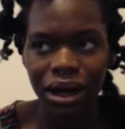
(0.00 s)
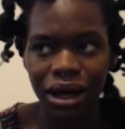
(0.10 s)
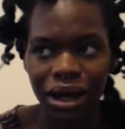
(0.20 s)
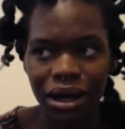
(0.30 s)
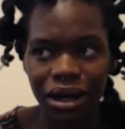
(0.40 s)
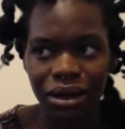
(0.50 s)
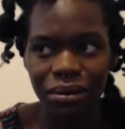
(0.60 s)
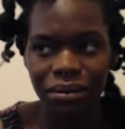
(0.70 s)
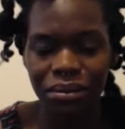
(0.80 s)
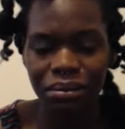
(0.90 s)

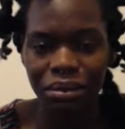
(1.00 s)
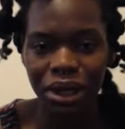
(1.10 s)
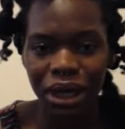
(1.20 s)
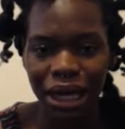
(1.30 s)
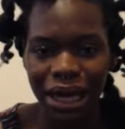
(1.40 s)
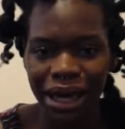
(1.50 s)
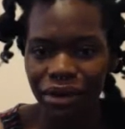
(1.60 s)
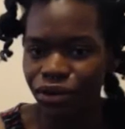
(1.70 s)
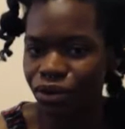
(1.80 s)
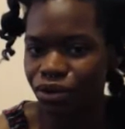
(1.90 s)
um, but I
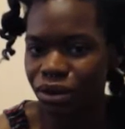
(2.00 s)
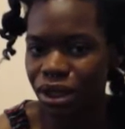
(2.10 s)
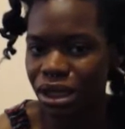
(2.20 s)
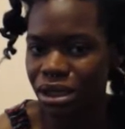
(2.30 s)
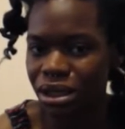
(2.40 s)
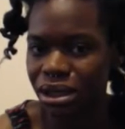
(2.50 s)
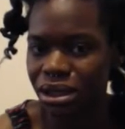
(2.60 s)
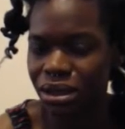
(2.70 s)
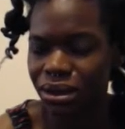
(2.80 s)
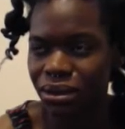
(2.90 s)
haven't really
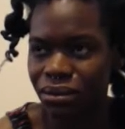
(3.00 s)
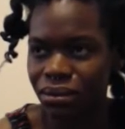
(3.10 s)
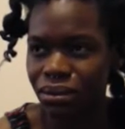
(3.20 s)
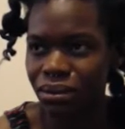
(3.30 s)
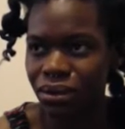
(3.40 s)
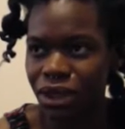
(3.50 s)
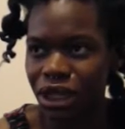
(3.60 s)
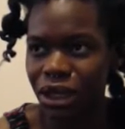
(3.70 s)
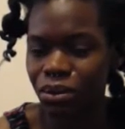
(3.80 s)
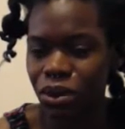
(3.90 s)

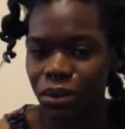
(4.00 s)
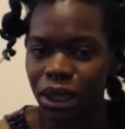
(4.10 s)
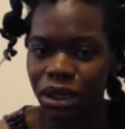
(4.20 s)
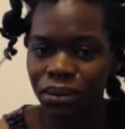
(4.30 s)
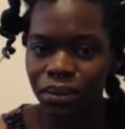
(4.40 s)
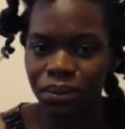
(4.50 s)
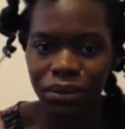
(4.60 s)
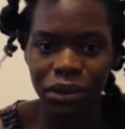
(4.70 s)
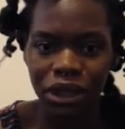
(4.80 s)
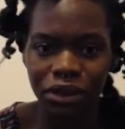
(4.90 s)
kept to it.
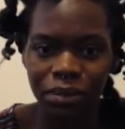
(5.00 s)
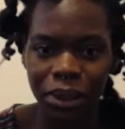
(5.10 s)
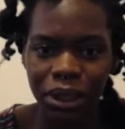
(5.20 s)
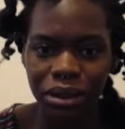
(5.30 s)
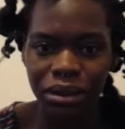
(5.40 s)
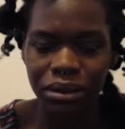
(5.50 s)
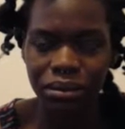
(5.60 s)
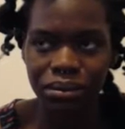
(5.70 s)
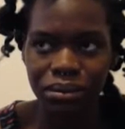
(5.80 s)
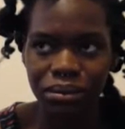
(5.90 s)
I've been
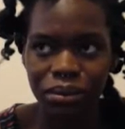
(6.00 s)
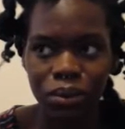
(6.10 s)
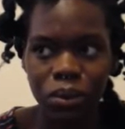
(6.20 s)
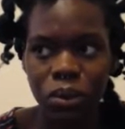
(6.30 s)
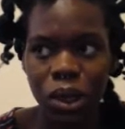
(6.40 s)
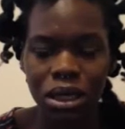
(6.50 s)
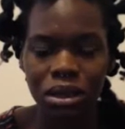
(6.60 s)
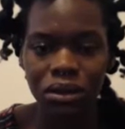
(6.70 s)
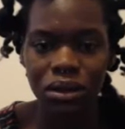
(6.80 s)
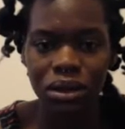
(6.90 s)

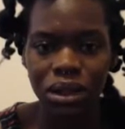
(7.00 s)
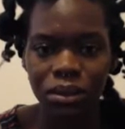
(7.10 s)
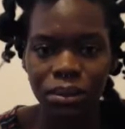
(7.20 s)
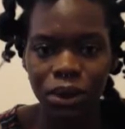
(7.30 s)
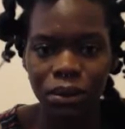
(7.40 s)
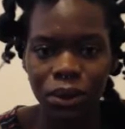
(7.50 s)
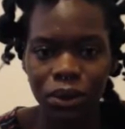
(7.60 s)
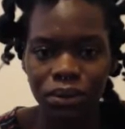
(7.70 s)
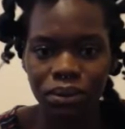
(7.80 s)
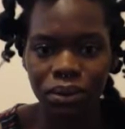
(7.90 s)
once in a blue
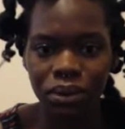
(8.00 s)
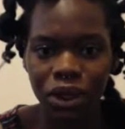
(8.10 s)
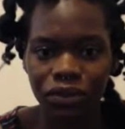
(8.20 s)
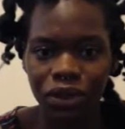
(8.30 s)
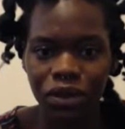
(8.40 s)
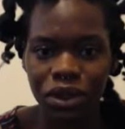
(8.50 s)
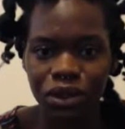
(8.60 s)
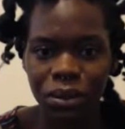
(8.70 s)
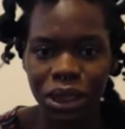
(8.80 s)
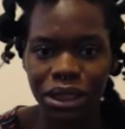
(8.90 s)
moon, I've used it
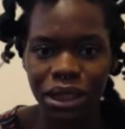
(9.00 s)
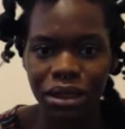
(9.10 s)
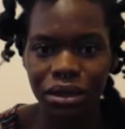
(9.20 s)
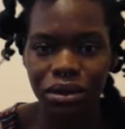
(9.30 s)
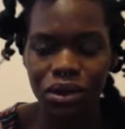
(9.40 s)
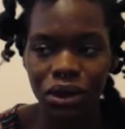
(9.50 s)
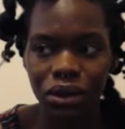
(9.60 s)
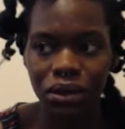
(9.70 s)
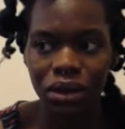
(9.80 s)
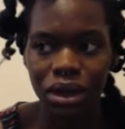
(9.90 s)
on my skin, so
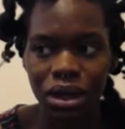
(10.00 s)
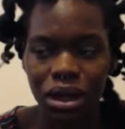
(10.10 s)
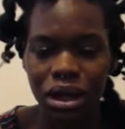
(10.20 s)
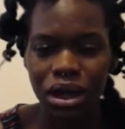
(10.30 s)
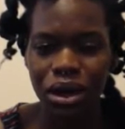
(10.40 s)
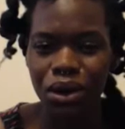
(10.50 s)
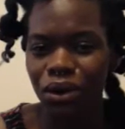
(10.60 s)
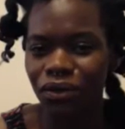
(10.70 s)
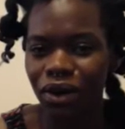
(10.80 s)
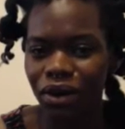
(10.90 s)
not
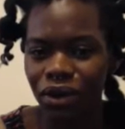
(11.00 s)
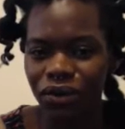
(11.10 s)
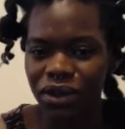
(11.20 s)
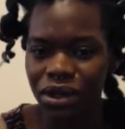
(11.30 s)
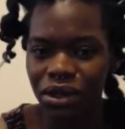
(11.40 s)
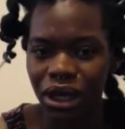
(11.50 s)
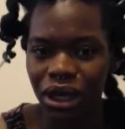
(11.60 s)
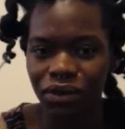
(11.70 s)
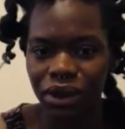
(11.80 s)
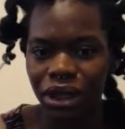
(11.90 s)
very often. I don't
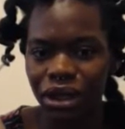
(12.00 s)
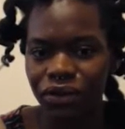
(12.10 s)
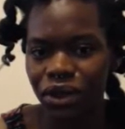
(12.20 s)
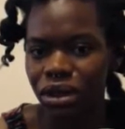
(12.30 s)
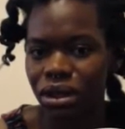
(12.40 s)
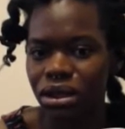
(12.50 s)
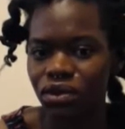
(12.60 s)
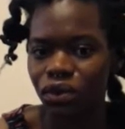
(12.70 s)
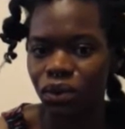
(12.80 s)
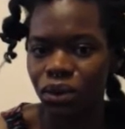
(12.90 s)
even think I've done this
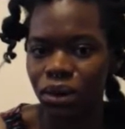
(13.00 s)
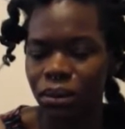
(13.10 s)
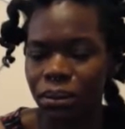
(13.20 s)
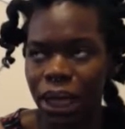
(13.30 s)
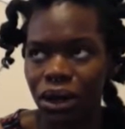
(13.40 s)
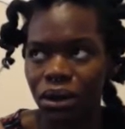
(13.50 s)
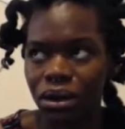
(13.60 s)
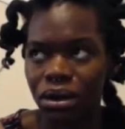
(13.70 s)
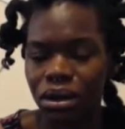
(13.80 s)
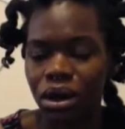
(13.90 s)
for about
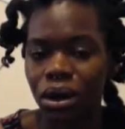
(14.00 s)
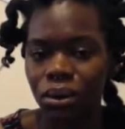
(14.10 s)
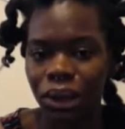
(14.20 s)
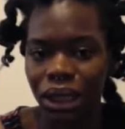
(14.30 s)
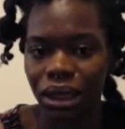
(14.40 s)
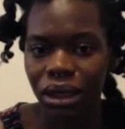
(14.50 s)
the whole year,